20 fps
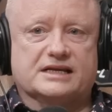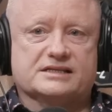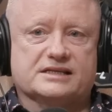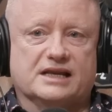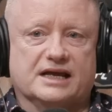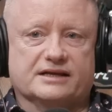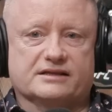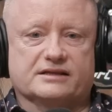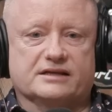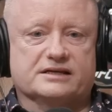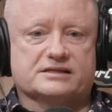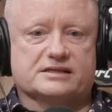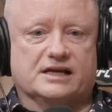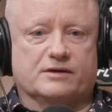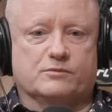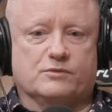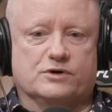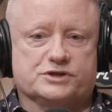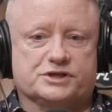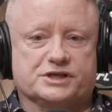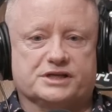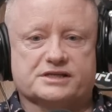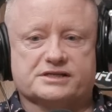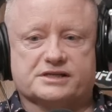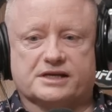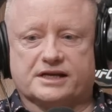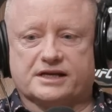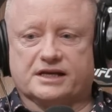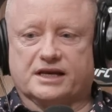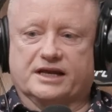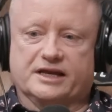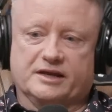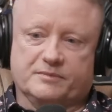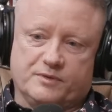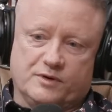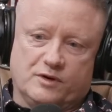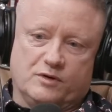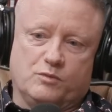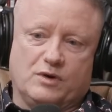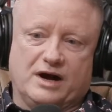like washing, isn't it? You put
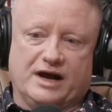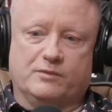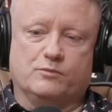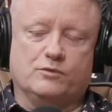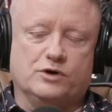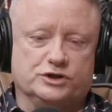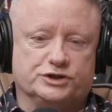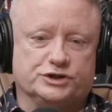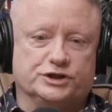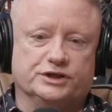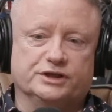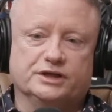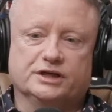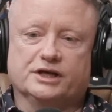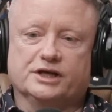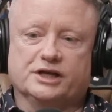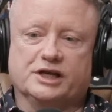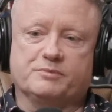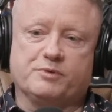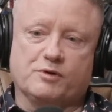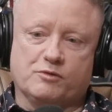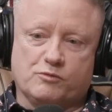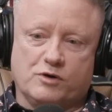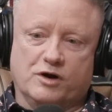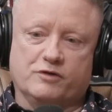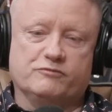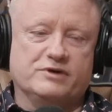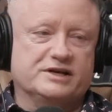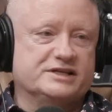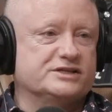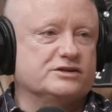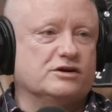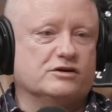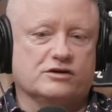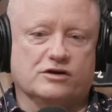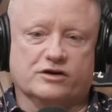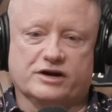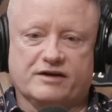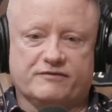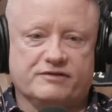a white wash on, you put one red sock
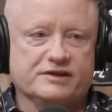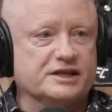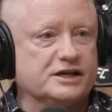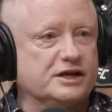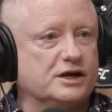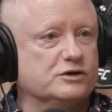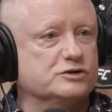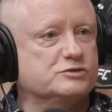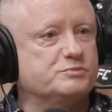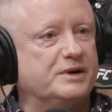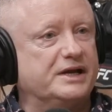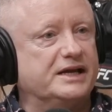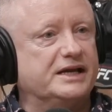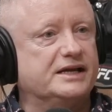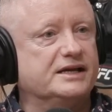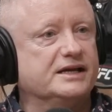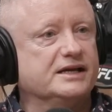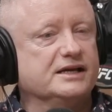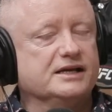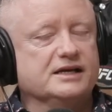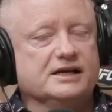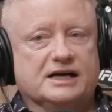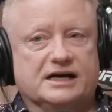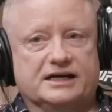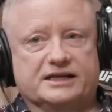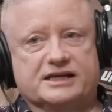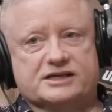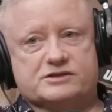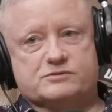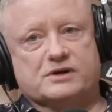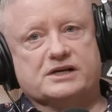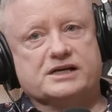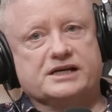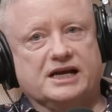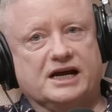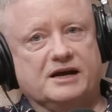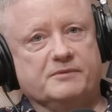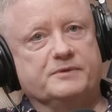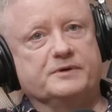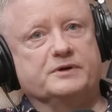on, everything goes pink, and that's what can
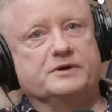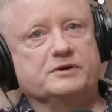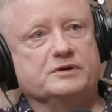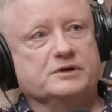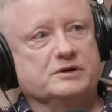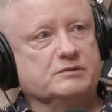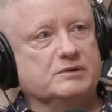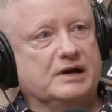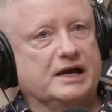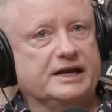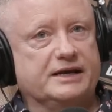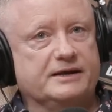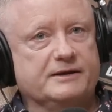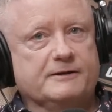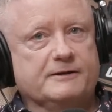happen when,